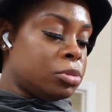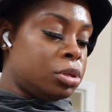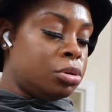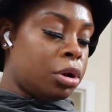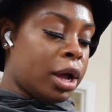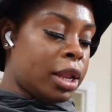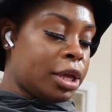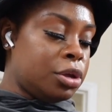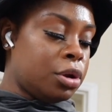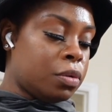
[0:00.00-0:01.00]
you know how
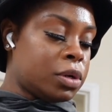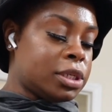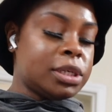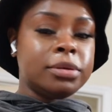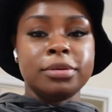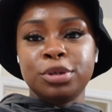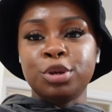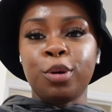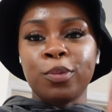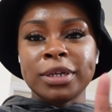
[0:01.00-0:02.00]
like you don't want to sit, you
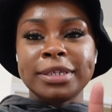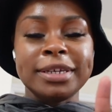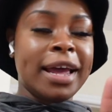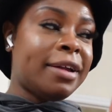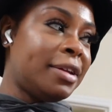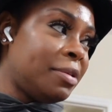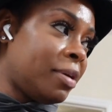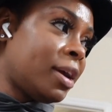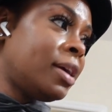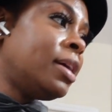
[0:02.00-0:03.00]
don't want to sit down
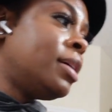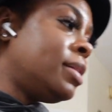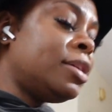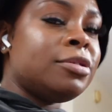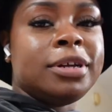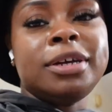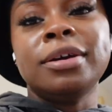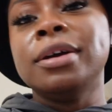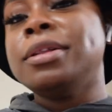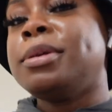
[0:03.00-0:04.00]
anywhere. Literally,
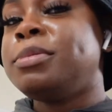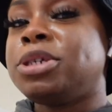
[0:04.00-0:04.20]
let me